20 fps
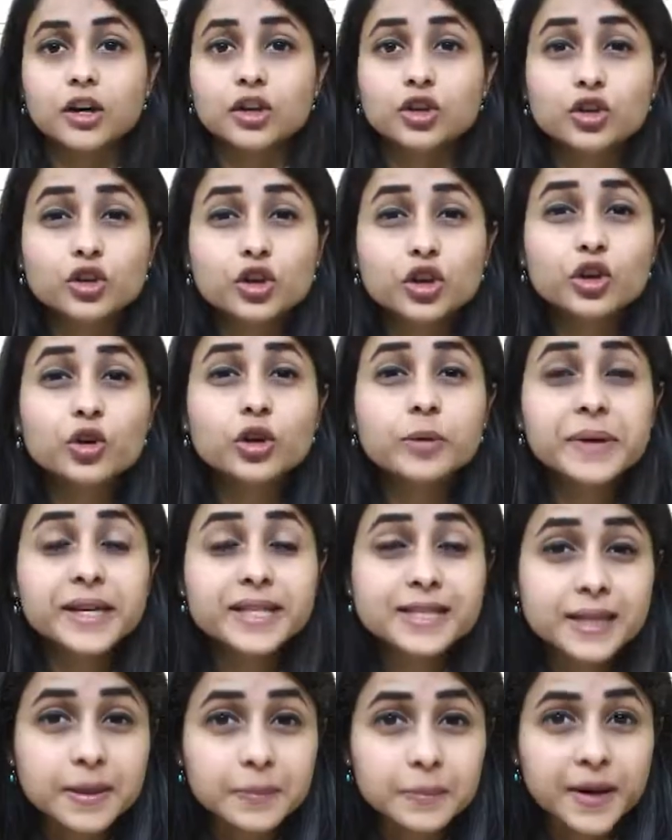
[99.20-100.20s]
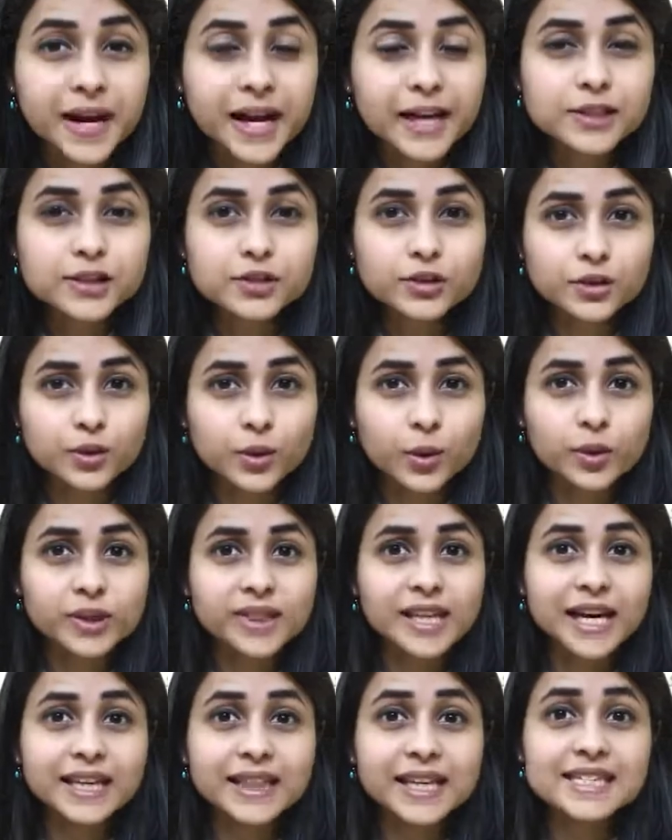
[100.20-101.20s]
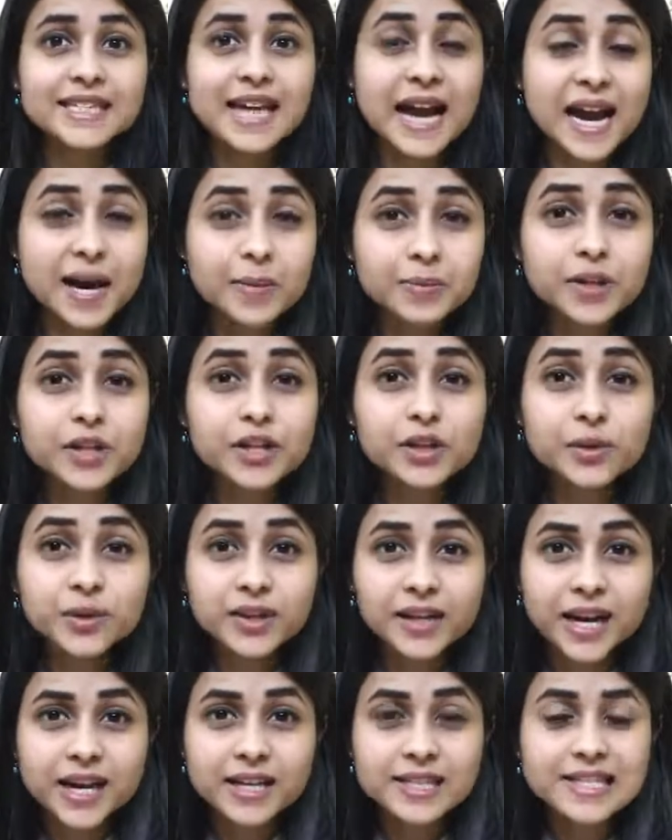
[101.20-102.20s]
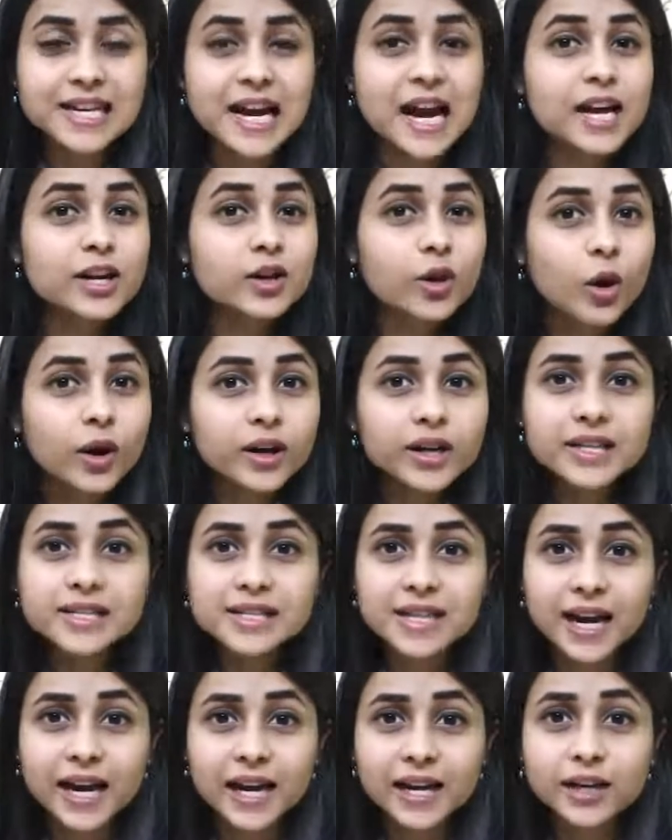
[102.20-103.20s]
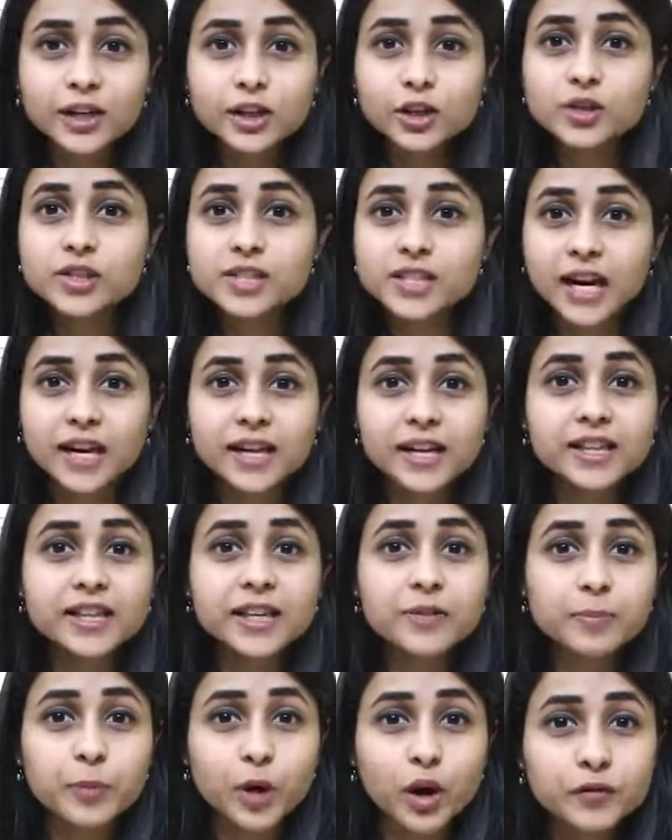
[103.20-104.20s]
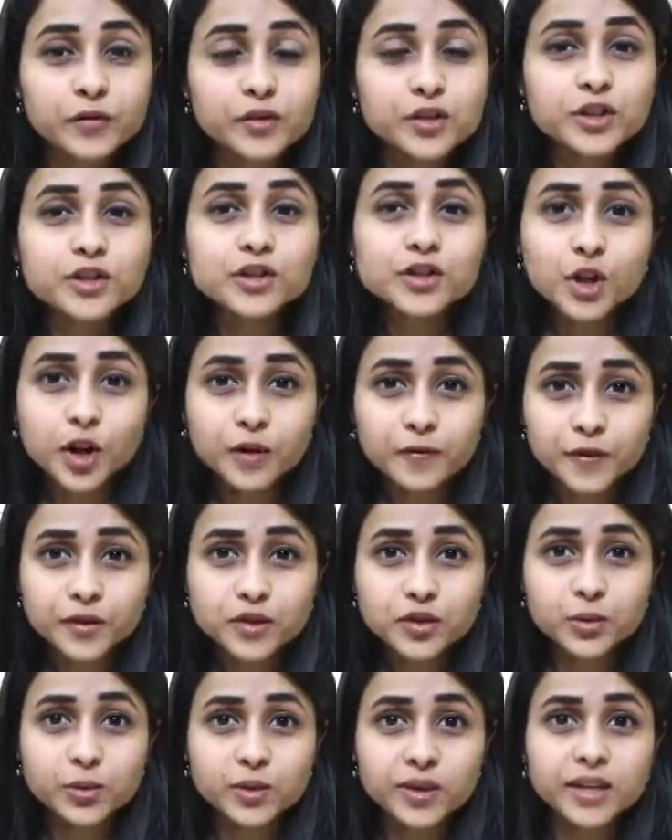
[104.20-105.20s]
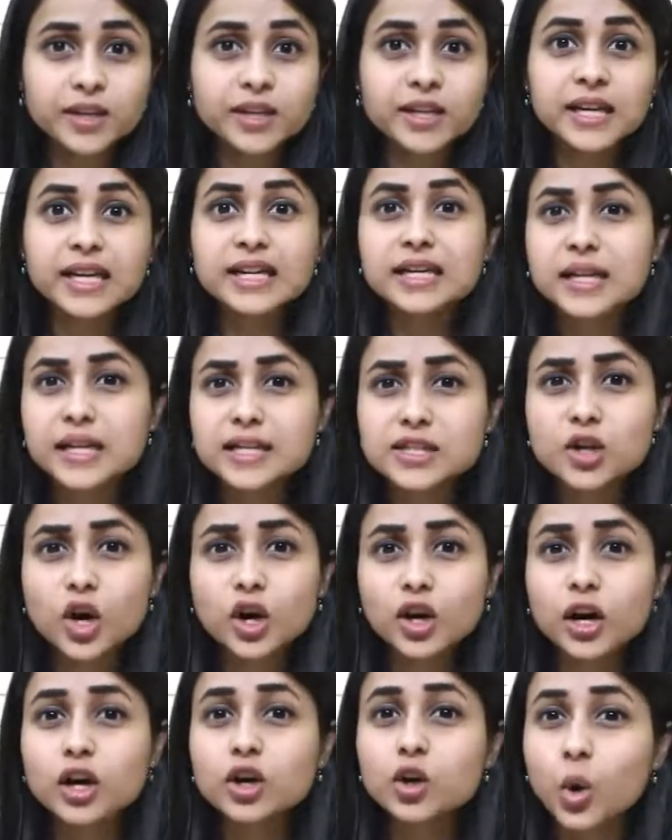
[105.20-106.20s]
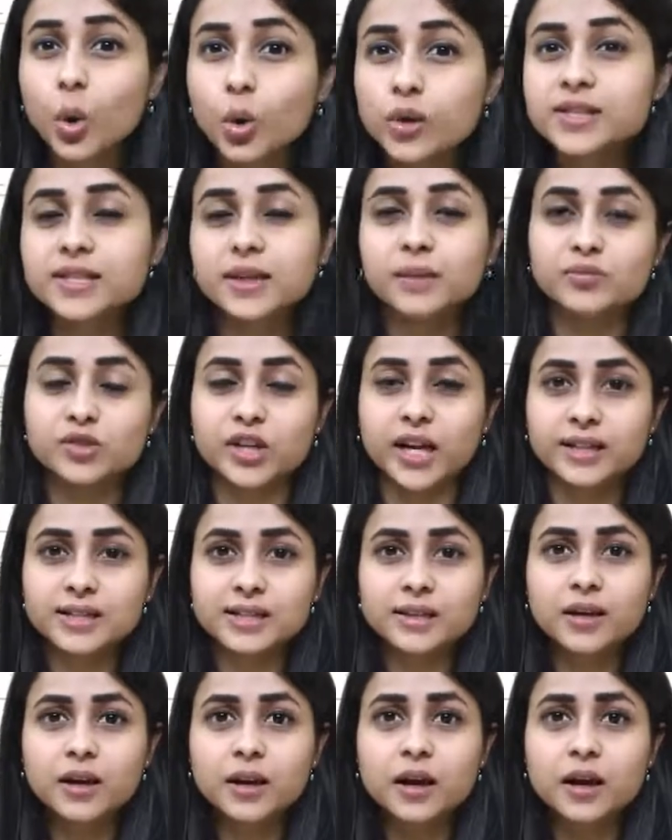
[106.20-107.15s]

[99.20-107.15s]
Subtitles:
You'll be surprised to know that these aptitude tests are not designed to study the proficiency of a student in his or her core subjects.